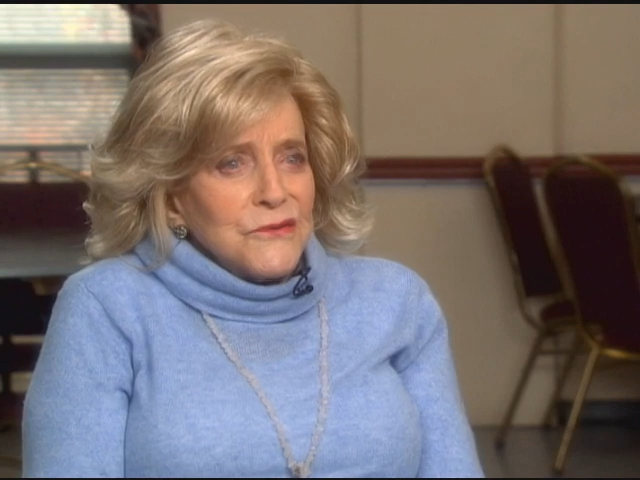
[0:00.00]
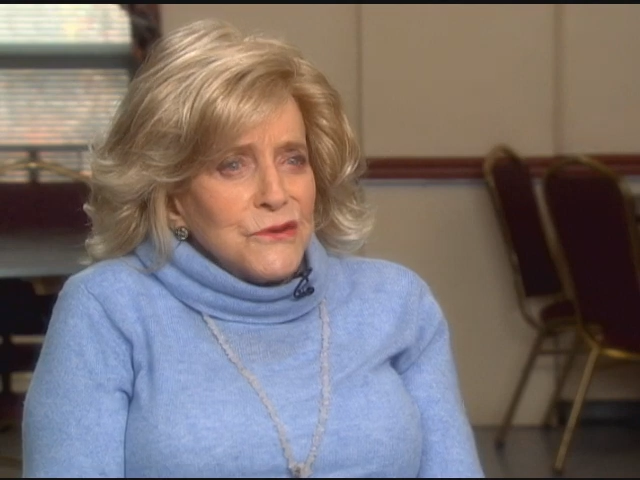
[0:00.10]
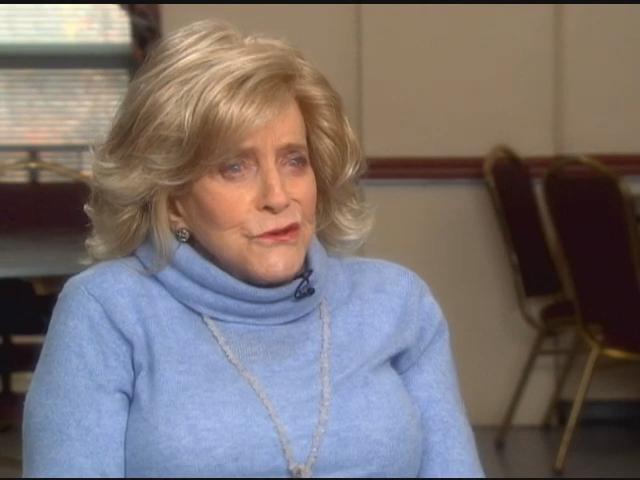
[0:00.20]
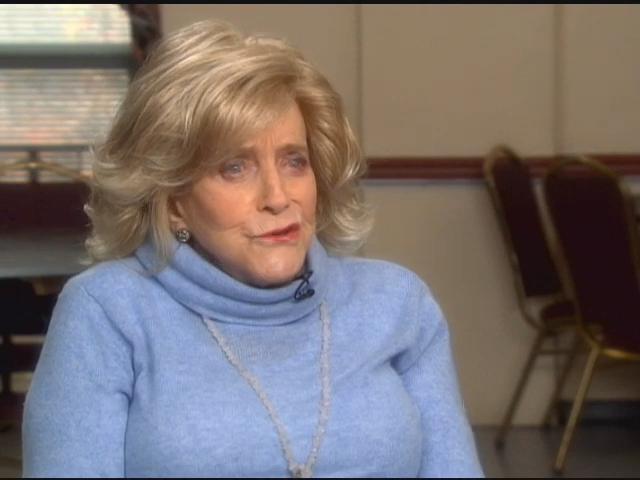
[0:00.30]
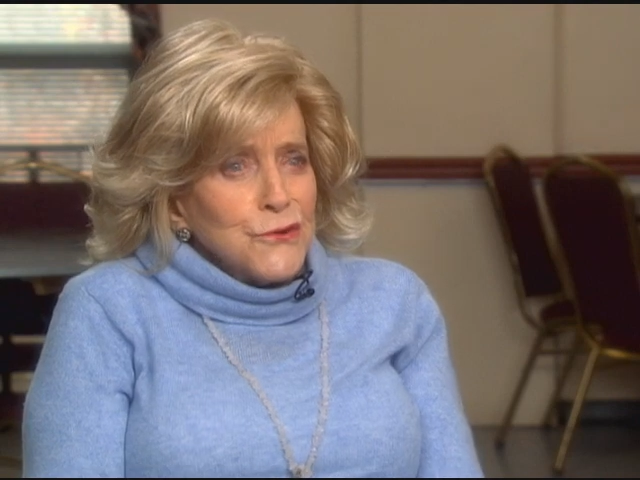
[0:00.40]

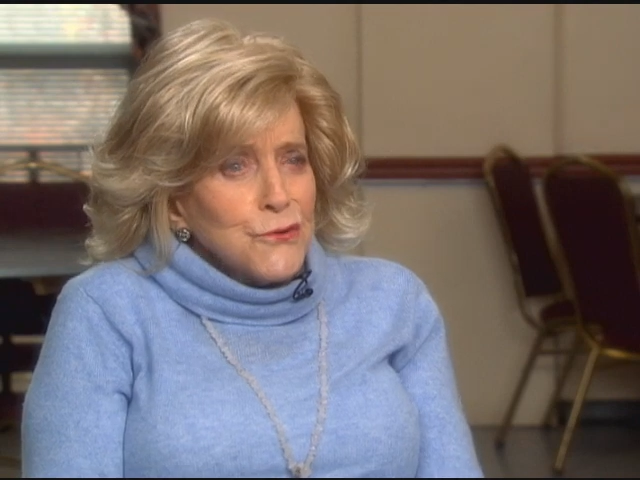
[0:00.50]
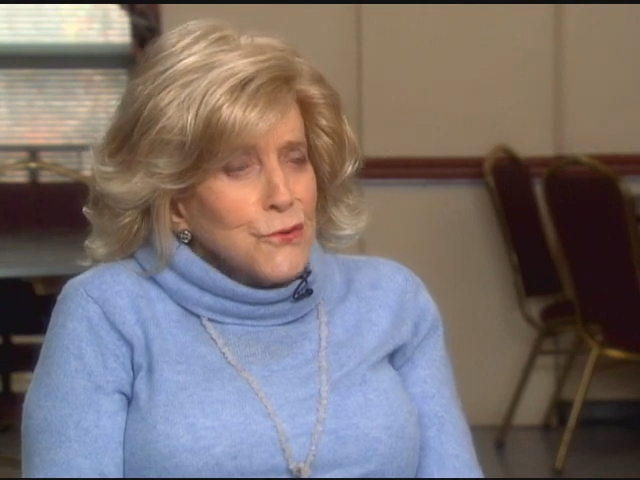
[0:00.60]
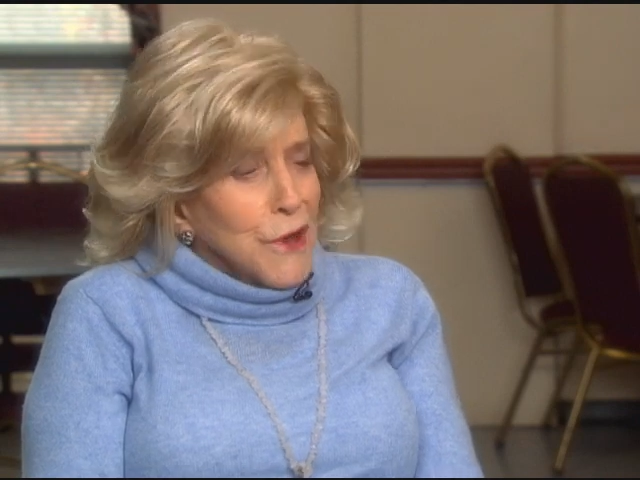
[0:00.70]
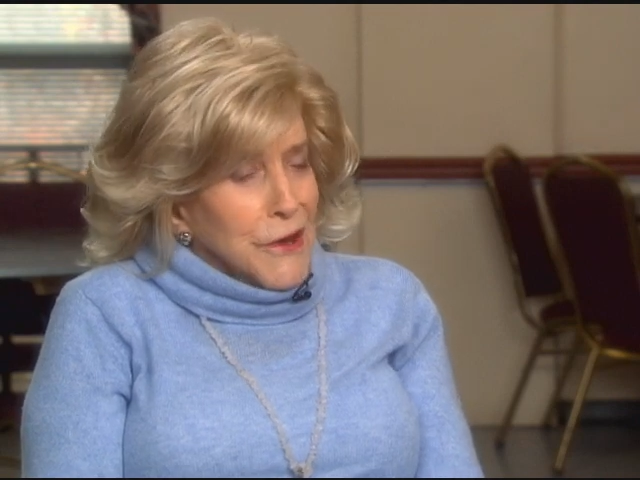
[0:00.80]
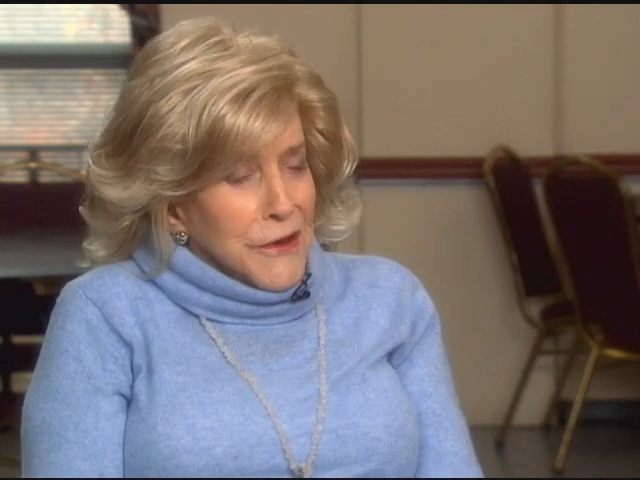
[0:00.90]
did
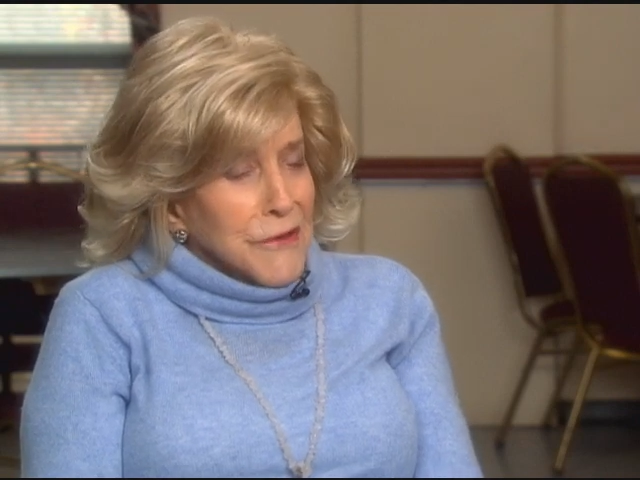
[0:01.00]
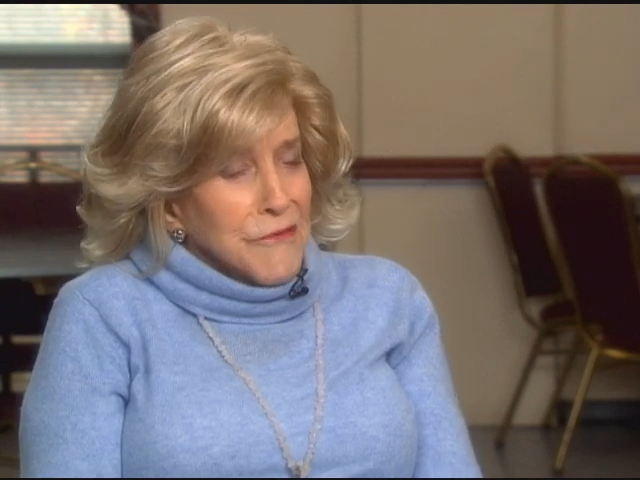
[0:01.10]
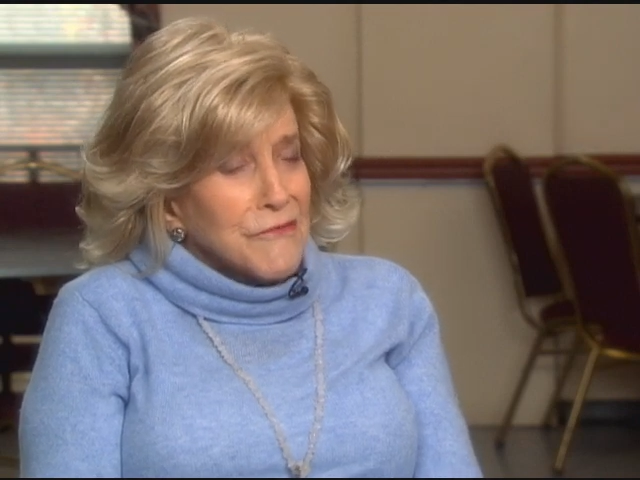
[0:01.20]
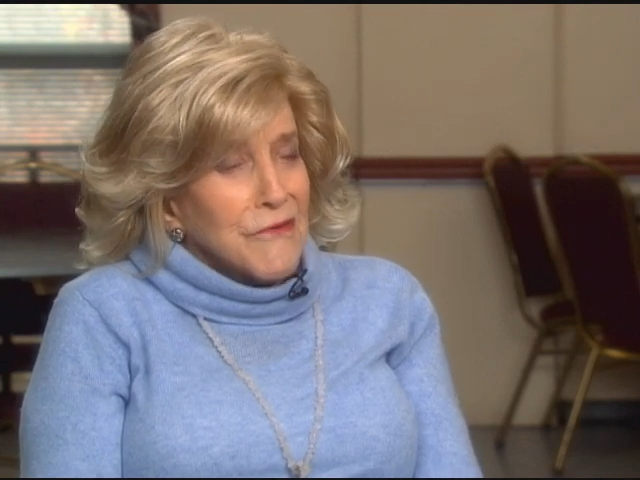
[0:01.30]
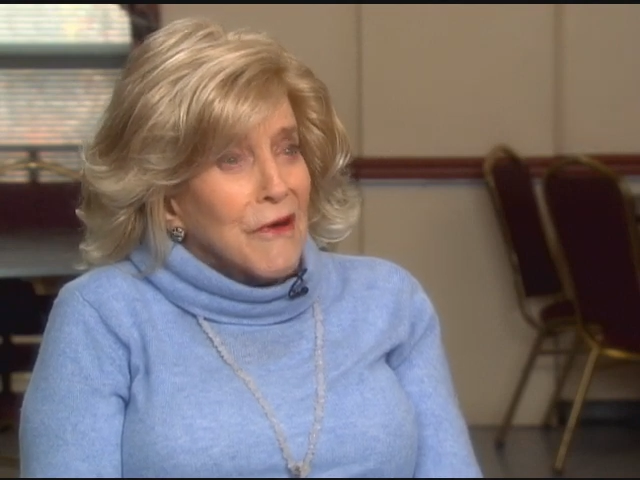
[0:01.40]
you get
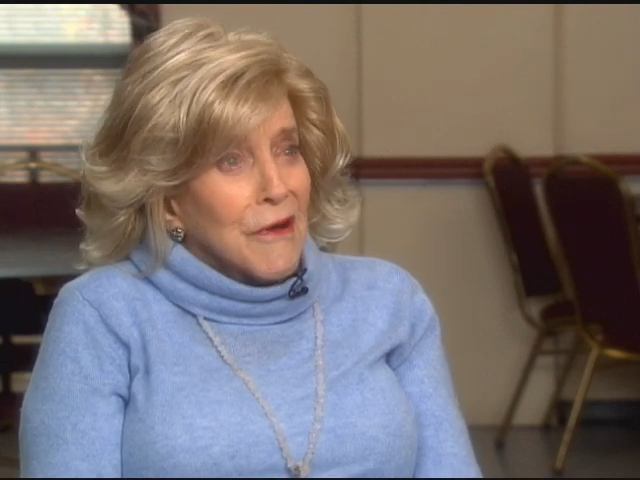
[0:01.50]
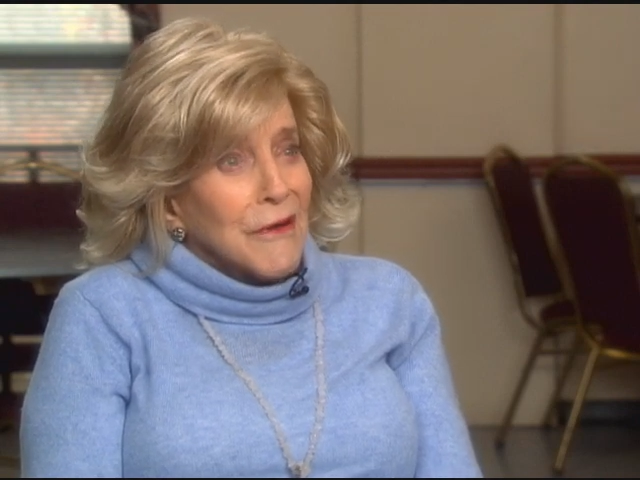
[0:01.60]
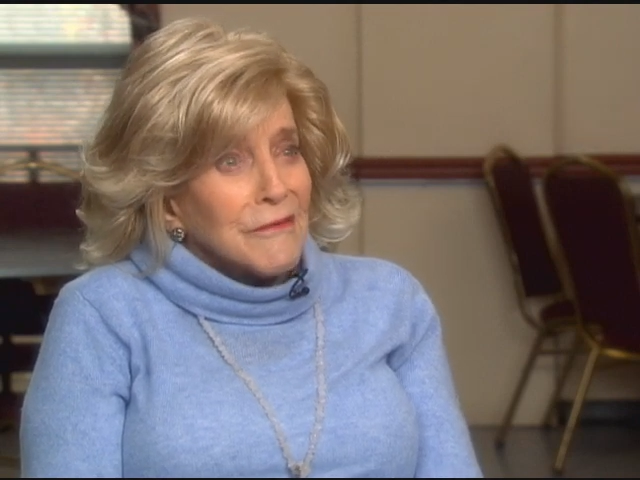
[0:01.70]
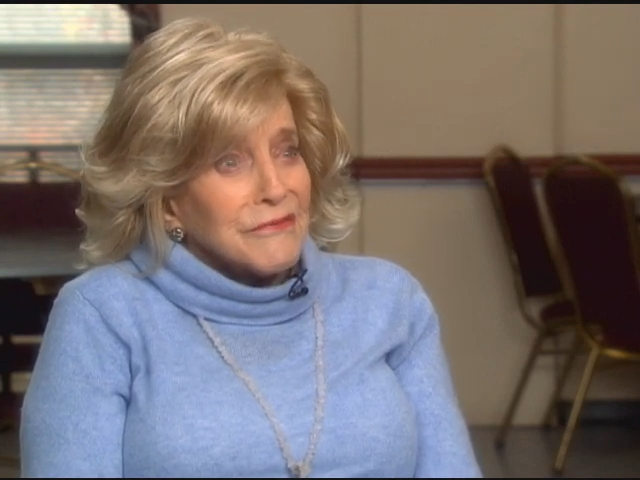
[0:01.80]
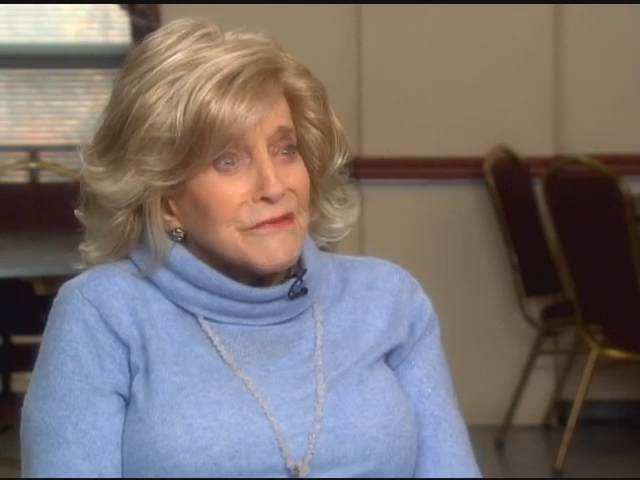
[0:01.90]

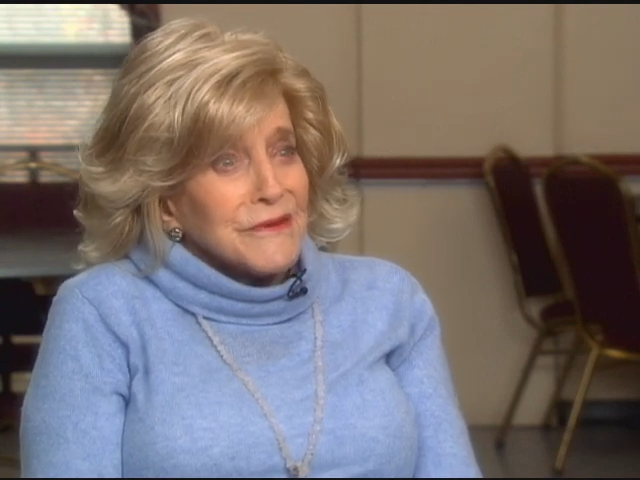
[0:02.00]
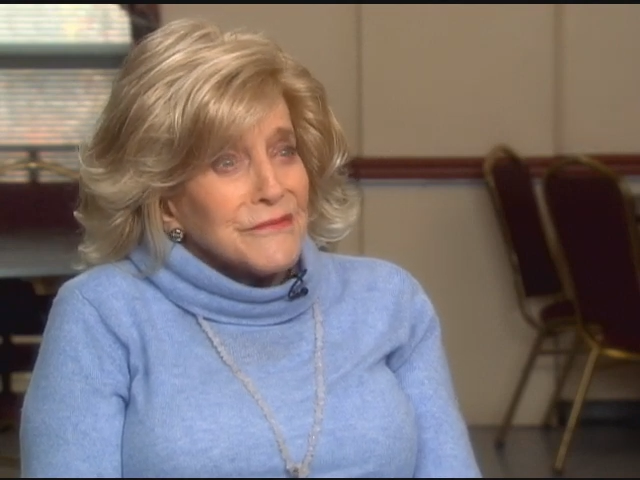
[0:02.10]
involved?